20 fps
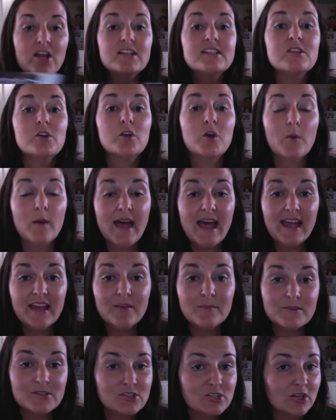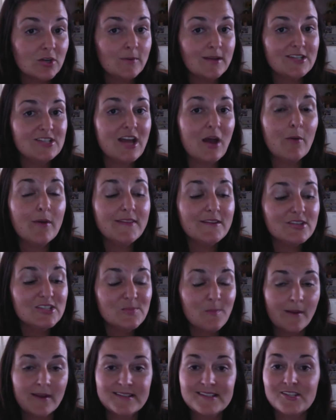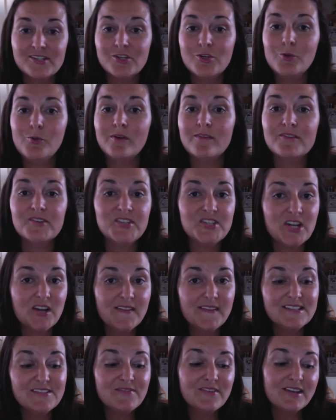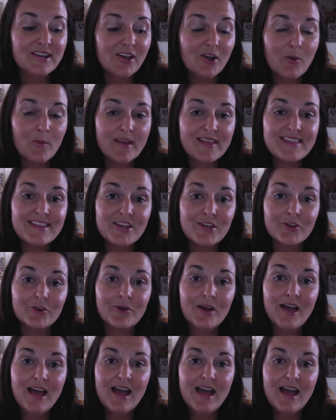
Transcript: So go ahead and be sure to reach out with your sponsor, whoever shared this video with you.